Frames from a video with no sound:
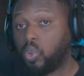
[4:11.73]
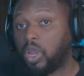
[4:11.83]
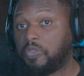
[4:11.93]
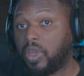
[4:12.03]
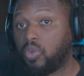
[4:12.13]
But
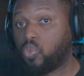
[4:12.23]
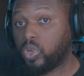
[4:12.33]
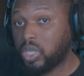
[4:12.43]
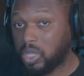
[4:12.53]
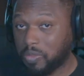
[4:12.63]
what I found
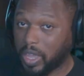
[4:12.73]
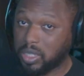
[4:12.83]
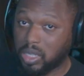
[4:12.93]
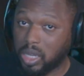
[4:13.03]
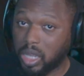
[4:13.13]
really
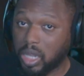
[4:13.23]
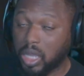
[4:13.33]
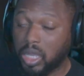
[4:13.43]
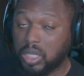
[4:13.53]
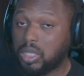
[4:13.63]

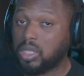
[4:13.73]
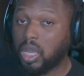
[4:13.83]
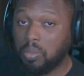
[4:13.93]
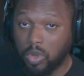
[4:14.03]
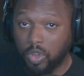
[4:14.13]
fascinating is
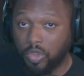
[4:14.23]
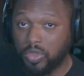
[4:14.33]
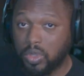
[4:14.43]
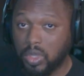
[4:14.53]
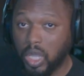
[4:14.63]
some
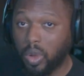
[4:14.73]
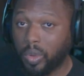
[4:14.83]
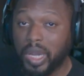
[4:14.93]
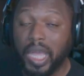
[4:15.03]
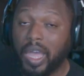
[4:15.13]
moves, they
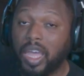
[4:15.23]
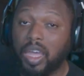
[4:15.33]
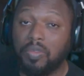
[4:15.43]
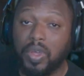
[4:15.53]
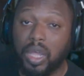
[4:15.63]
already
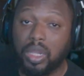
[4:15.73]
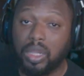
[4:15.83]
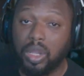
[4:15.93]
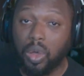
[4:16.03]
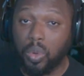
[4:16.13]
have a
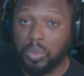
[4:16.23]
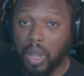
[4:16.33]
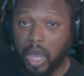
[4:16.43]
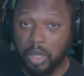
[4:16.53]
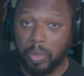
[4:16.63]
low
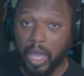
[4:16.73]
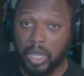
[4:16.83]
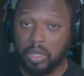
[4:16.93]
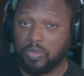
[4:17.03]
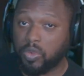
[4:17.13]

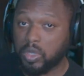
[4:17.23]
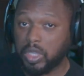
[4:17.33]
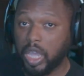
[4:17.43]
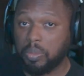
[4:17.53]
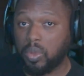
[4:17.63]
knockback. For
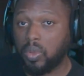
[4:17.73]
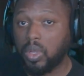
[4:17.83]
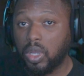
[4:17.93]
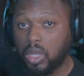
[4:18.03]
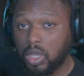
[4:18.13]
example,
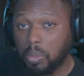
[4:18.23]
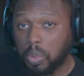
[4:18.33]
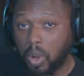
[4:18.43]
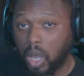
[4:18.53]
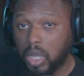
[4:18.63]

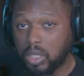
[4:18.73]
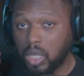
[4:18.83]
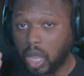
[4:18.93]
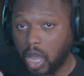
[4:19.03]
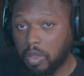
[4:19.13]

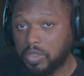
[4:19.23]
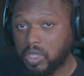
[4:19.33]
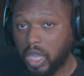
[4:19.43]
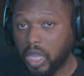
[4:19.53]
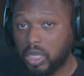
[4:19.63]
LeBron's
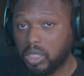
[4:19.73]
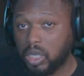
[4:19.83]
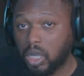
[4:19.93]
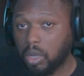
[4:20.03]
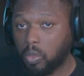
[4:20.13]

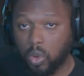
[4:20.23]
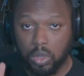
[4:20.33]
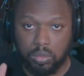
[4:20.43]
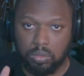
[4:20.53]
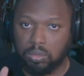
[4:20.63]
offstage
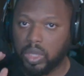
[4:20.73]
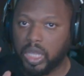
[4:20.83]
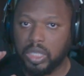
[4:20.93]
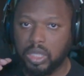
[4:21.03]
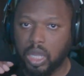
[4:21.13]
or
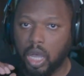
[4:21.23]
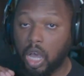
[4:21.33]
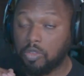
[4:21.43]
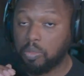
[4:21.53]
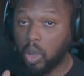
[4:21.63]
his
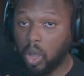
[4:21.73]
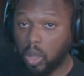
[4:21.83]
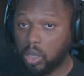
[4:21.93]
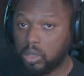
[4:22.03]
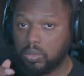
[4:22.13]

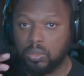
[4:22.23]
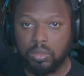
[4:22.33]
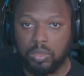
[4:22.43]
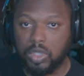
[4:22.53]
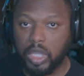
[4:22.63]
off-ball
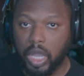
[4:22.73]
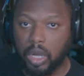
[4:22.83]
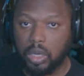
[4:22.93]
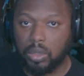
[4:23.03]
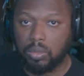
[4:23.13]

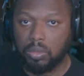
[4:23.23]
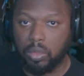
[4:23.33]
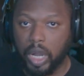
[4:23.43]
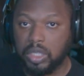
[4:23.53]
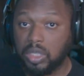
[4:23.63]
Sair,
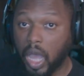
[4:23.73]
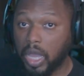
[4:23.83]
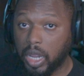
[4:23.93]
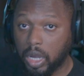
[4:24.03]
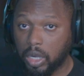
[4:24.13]
right?
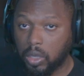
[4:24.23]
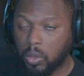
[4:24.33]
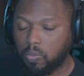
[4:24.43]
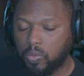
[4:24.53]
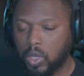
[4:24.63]
Side
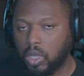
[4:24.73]
aerial.